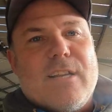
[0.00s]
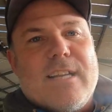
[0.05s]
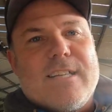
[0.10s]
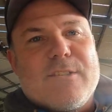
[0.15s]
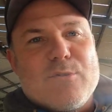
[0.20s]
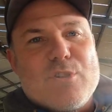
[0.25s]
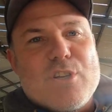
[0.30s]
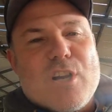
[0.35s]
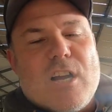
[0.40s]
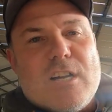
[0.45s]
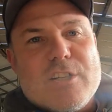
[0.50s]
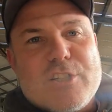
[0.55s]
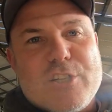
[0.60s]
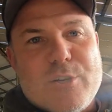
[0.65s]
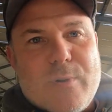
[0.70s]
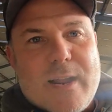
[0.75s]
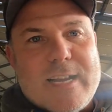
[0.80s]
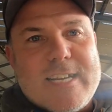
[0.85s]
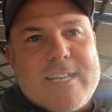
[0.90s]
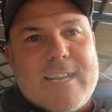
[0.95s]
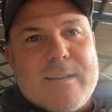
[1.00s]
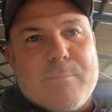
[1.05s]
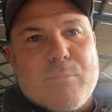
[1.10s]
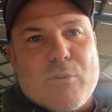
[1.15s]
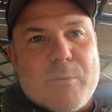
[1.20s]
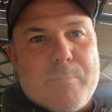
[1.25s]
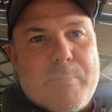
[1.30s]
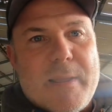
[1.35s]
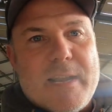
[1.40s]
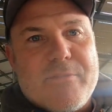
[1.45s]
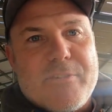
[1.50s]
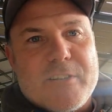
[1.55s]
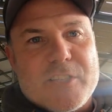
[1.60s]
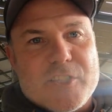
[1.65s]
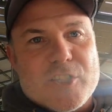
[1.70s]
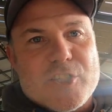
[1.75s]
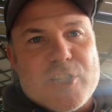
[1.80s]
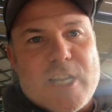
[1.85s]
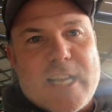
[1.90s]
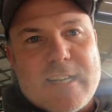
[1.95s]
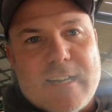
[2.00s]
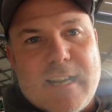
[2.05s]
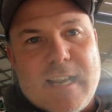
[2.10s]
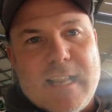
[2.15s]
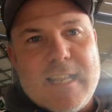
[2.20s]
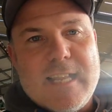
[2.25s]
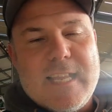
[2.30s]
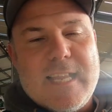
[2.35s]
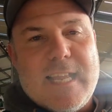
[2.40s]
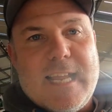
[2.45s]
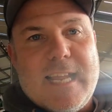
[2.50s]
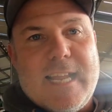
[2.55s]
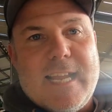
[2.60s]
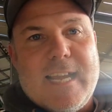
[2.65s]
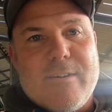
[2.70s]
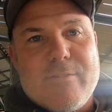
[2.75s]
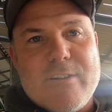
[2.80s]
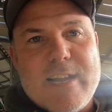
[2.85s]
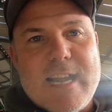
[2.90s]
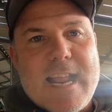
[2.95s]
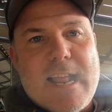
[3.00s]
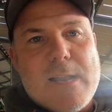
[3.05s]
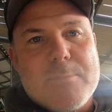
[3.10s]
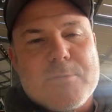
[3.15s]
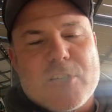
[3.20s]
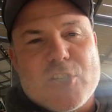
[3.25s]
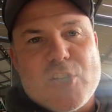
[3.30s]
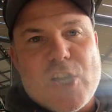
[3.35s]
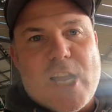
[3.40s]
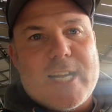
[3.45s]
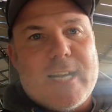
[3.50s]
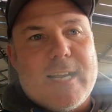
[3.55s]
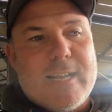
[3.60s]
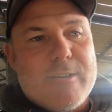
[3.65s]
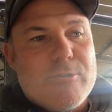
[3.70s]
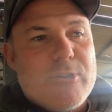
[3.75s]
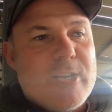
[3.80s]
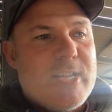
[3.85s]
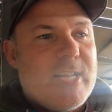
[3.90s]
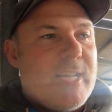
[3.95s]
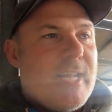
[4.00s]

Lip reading: it doesn't cost you anything, but it benefits the channel. It really helps the channel out.